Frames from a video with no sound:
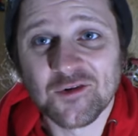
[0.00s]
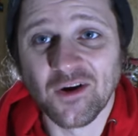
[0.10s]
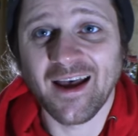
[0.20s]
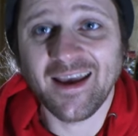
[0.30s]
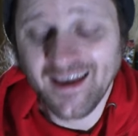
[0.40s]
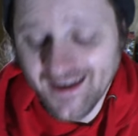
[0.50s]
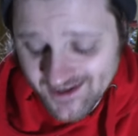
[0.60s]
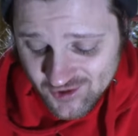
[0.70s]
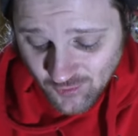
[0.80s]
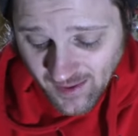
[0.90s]
right?
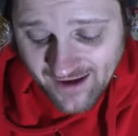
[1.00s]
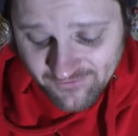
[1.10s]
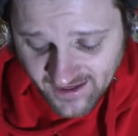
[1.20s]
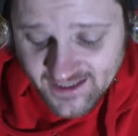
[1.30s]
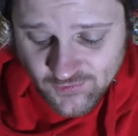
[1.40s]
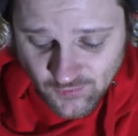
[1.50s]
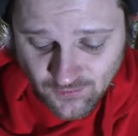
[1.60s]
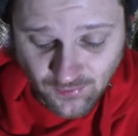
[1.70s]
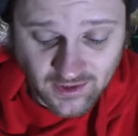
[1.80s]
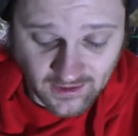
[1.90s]
So my advice
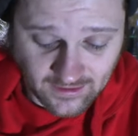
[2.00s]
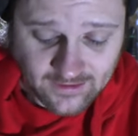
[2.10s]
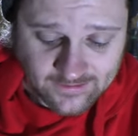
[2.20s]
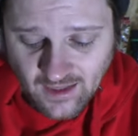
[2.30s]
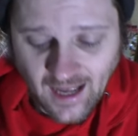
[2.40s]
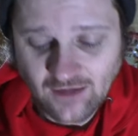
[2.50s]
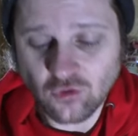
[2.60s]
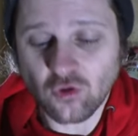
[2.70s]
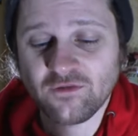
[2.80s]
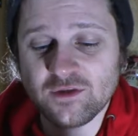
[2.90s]
would be, I
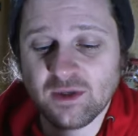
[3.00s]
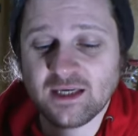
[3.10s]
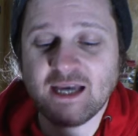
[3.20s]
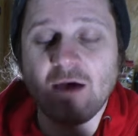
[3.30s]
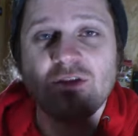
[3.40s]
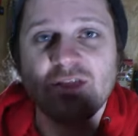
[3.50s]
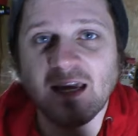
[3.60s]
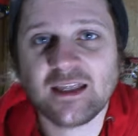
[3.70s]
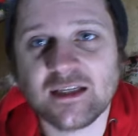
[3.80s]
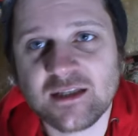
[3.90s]
don't know if it's because of how
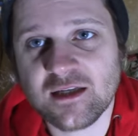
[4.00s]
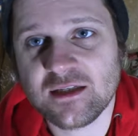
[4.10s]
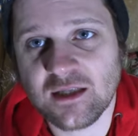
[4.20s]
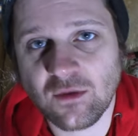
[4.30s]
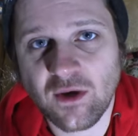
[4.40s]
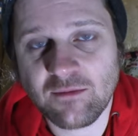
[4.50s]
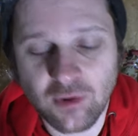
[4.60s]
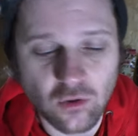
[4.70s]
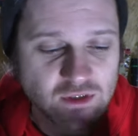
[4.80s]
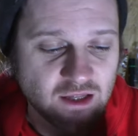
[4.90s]
thick this is, like wine
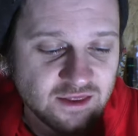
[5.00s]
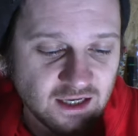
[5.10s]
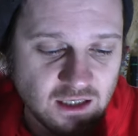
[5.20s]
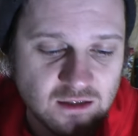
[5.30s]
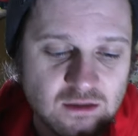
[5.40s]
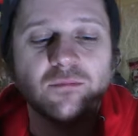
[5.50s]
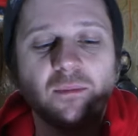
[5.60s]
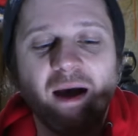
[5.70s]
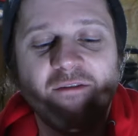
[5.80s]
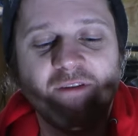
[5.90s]
bottles are thinner, but
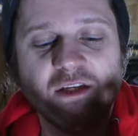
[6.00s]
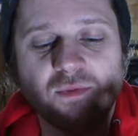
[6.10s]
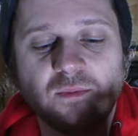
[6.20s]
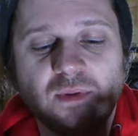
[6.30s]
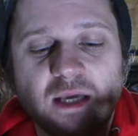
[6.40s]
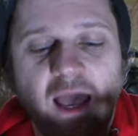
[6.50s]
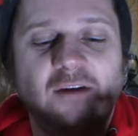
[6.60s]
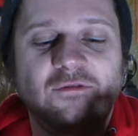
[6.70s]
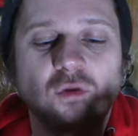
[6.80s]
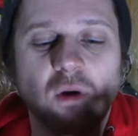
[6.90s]
my advice would be,
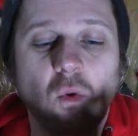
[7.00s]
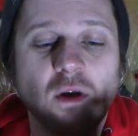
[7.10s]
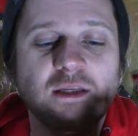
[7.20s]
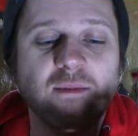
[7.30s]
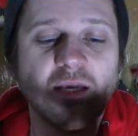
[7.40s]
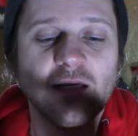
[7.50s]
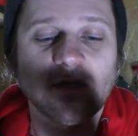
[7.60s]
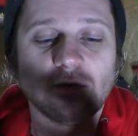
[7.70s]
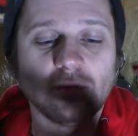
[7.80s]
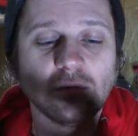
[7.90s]
if you are wanting to make
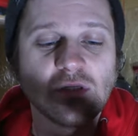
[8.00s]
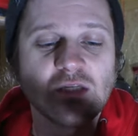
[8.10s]
your own